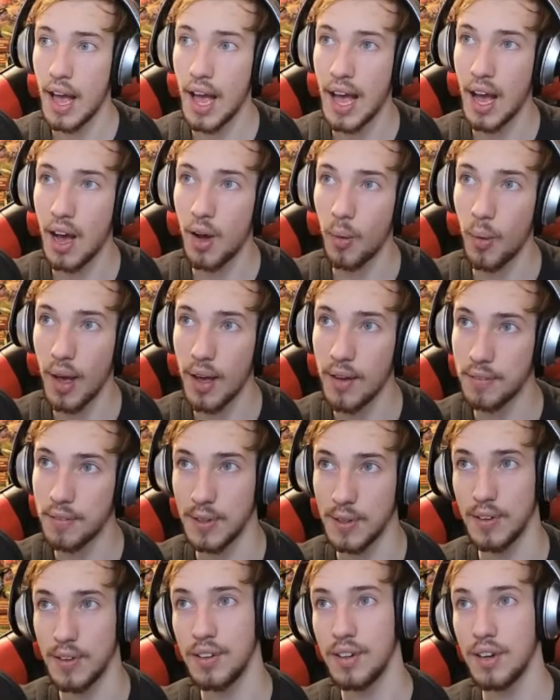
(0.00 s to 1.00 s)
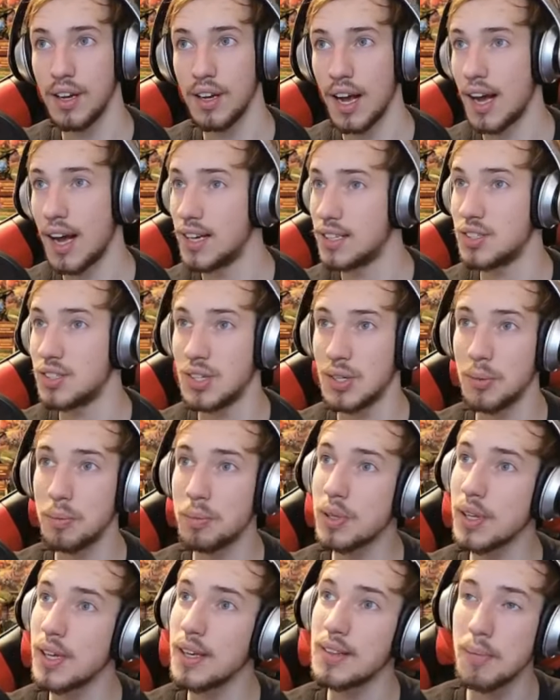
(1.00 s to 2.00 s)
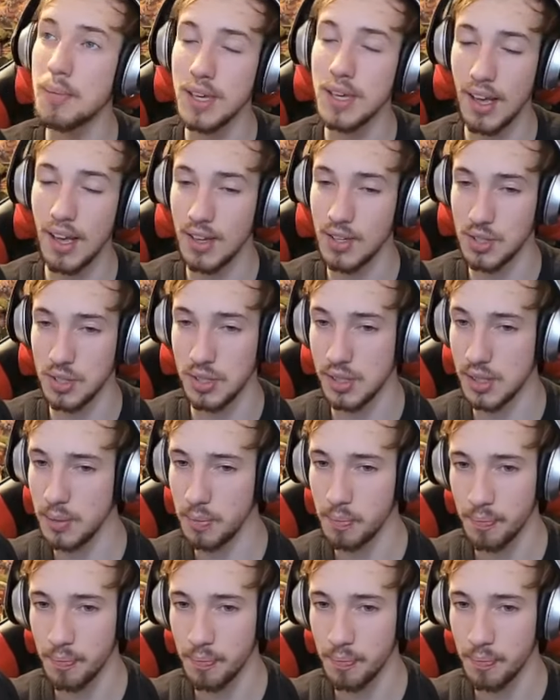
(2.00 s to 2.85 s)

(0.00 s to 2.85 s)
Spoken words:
However, I still play them occasionally.